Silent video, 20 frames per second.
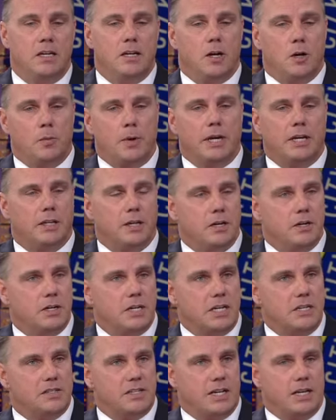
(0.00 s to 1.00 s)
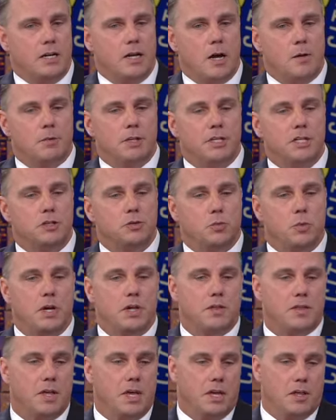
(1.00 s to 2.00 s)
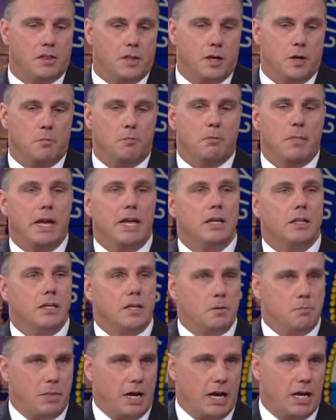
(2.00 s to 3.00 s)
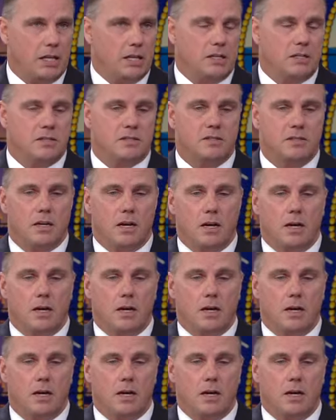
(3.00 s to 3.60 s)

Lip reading: irregularities and anomalies with the mail-in ballots,